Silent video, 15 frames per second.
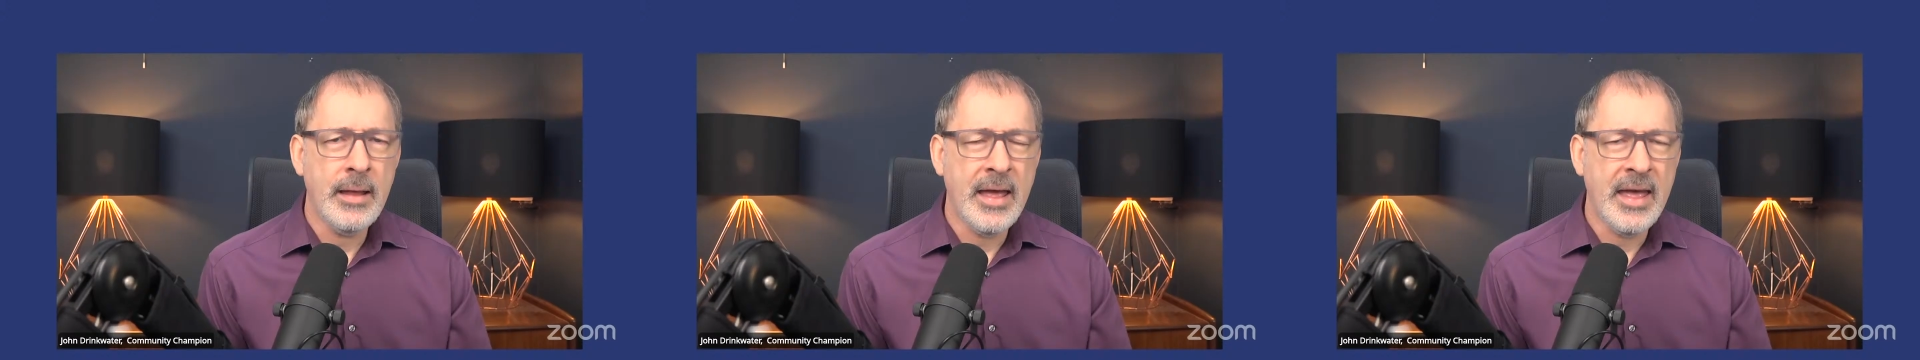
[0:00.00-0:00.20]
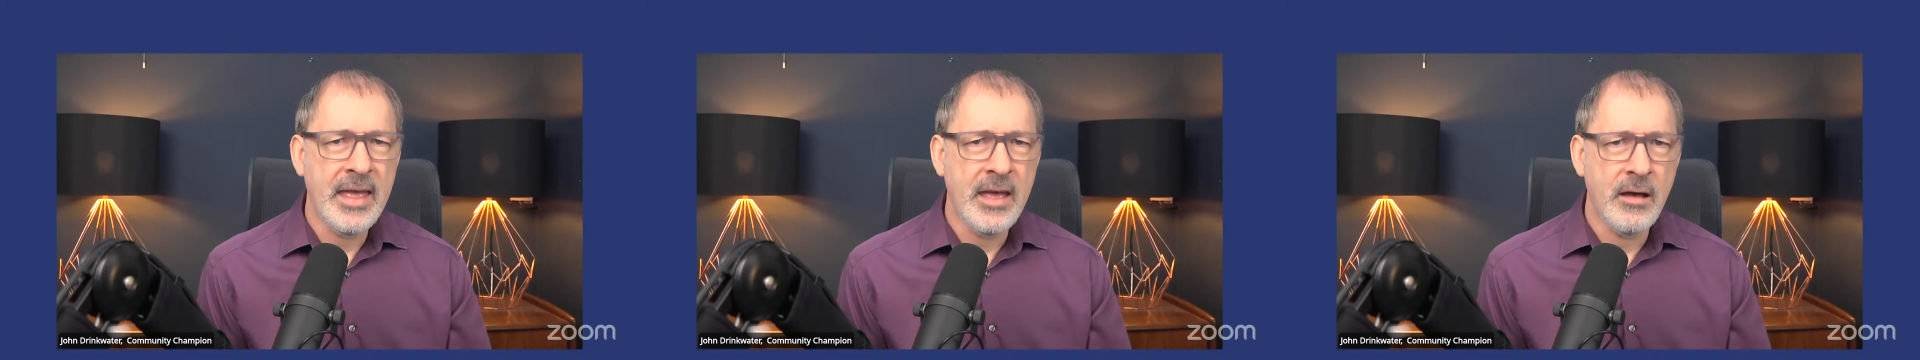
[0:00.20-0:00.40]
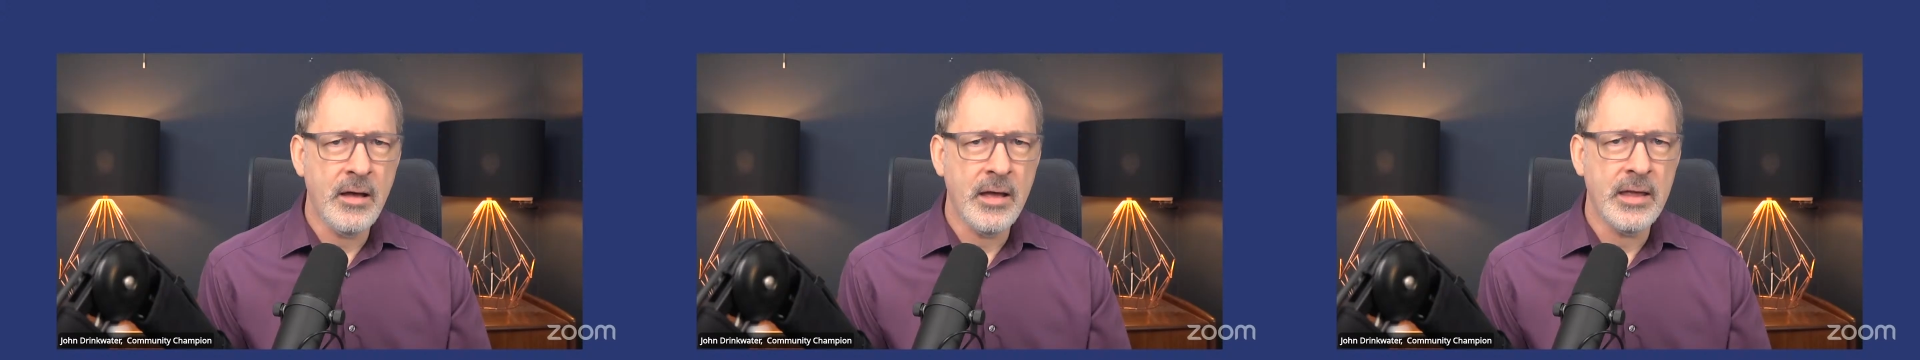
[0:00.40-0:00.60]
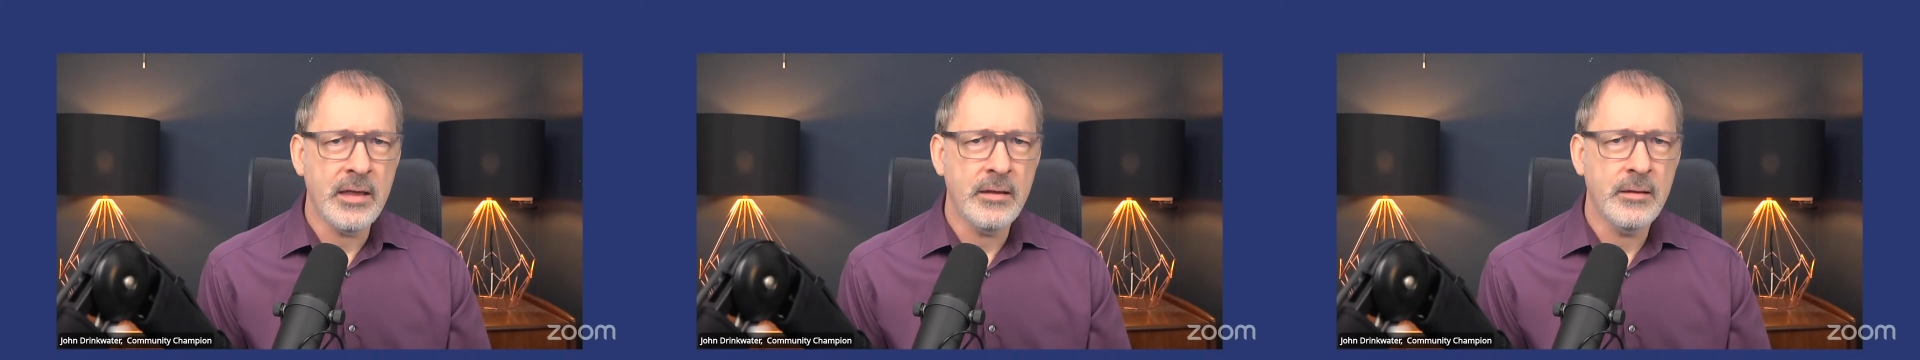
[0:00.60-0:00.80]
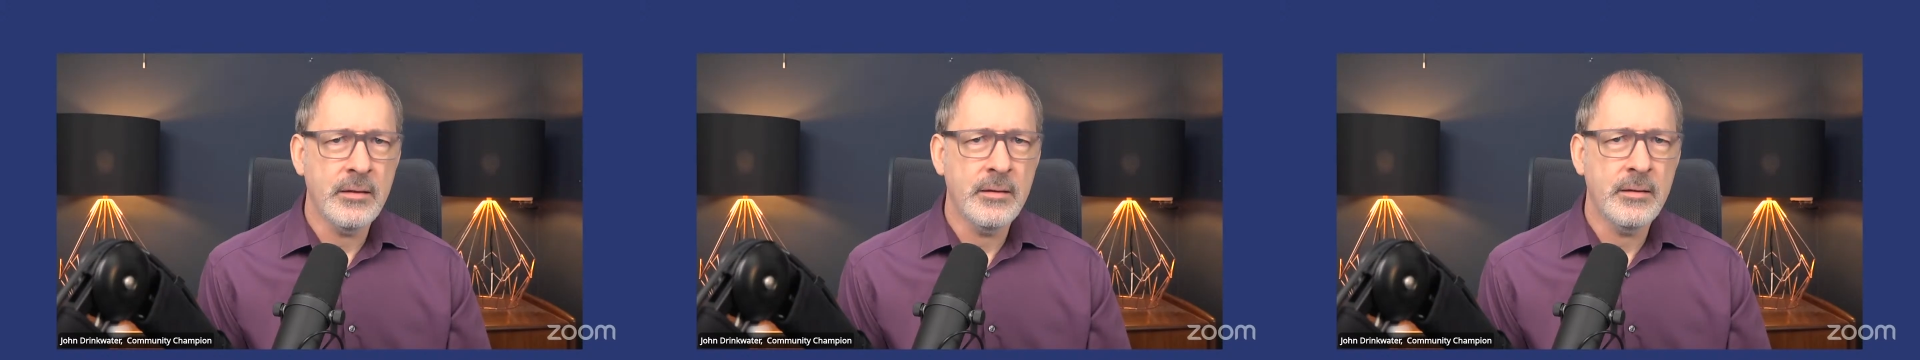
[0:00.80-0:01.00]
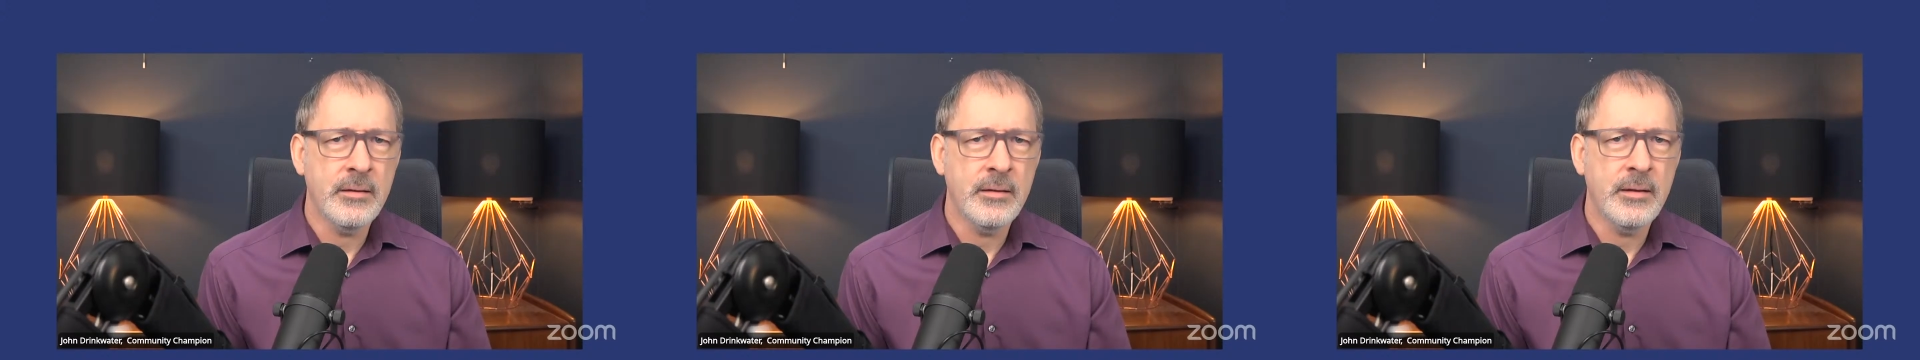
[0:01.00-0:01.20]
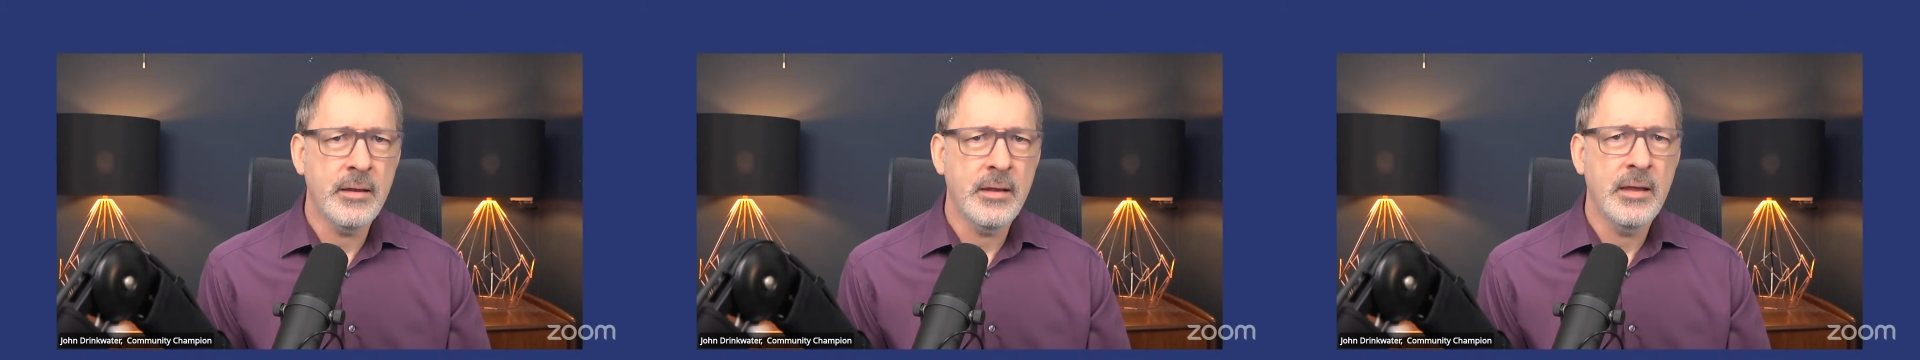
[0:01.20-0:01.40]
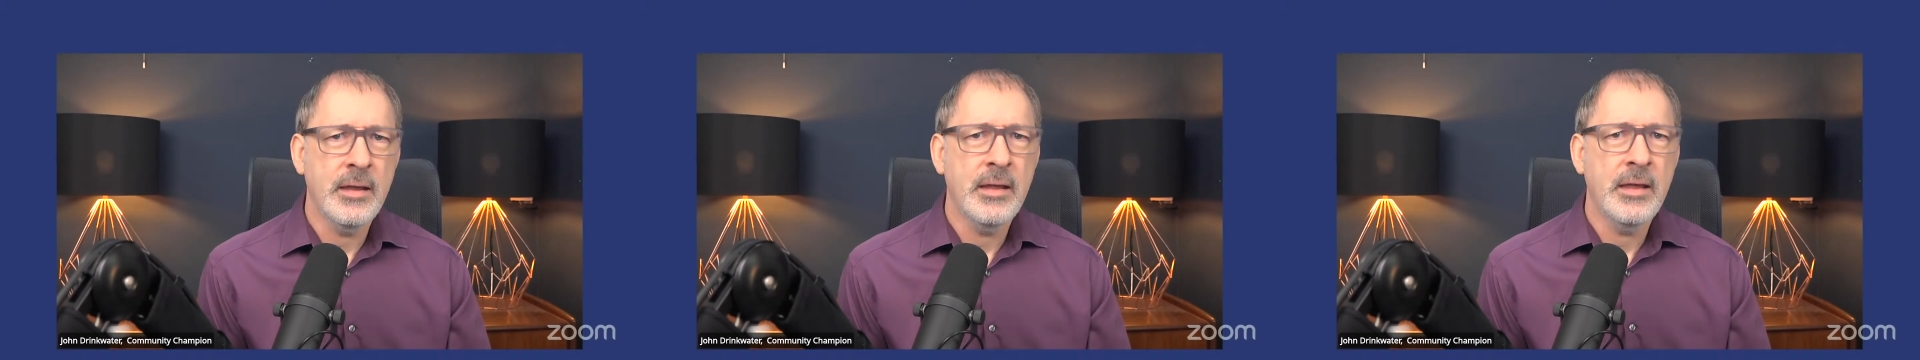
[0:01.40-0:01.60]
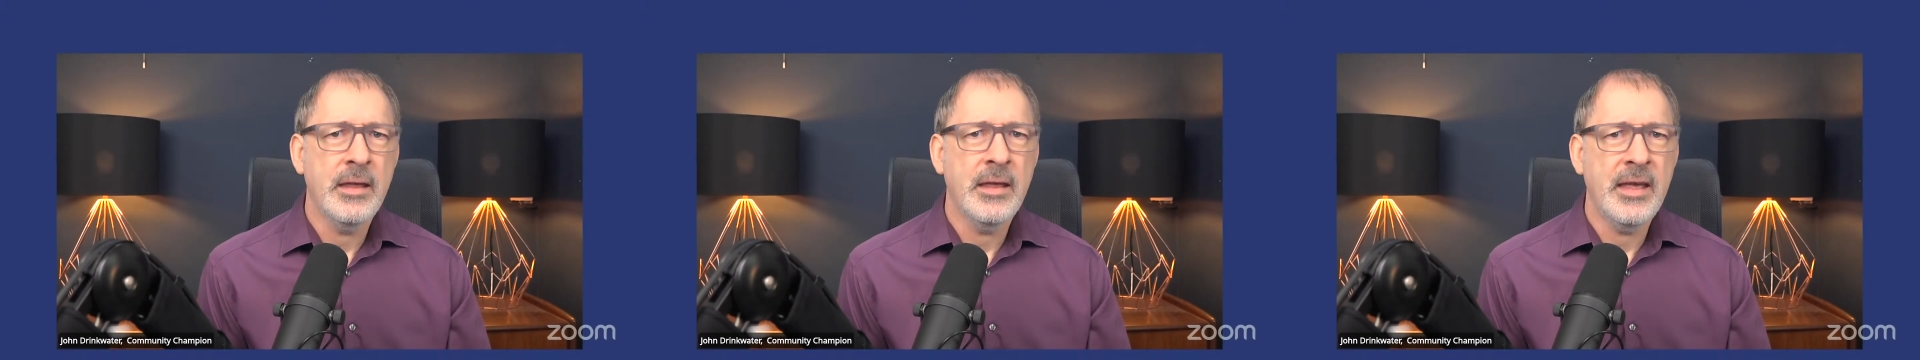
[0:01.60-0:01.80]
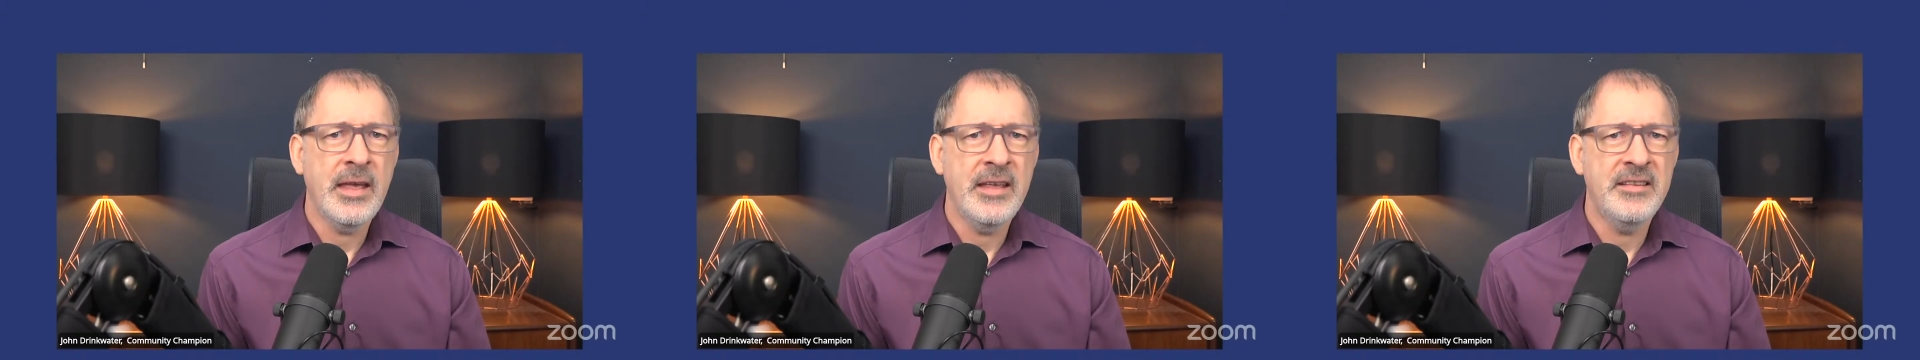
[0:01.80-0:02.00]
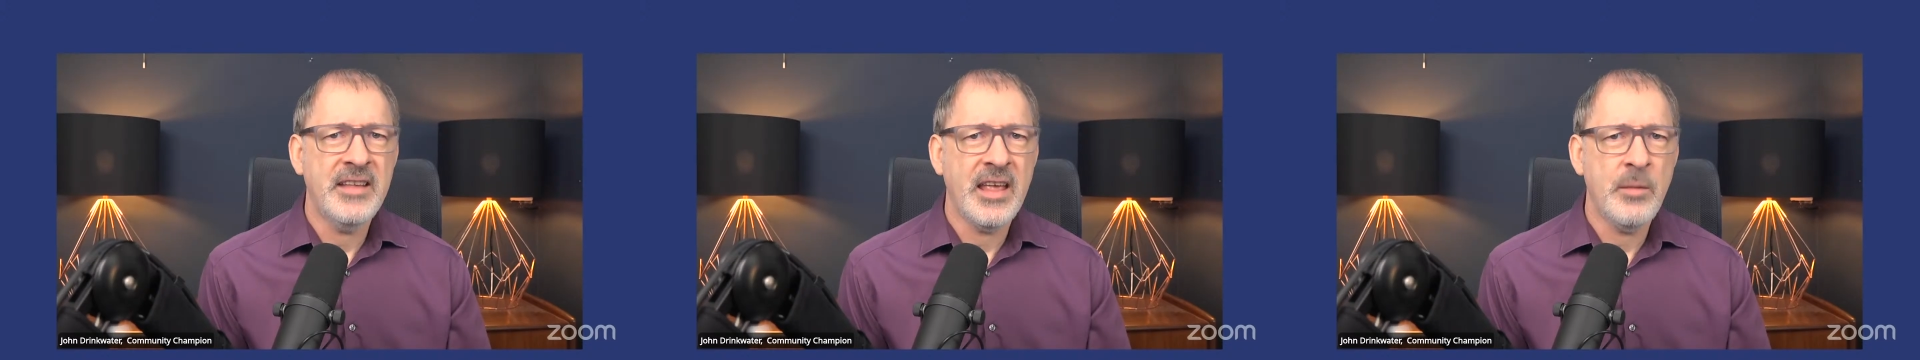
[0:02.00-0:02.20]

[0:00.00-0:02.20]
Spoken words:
AI is